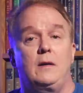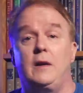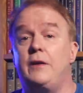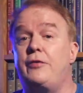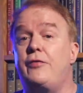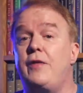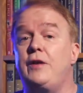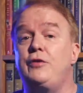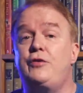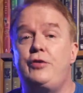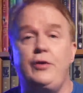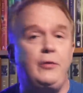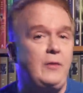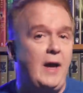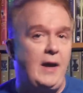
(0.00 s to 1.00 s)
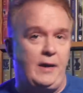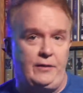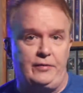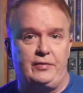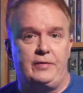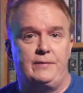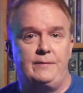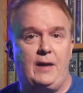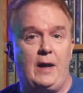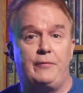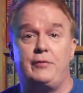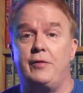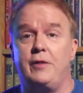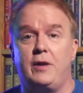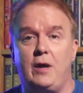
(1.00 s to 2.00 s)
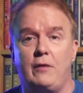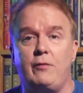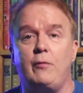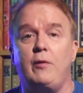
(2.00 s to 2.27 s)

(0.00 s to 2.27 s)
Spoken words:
Less than 2 days after the cover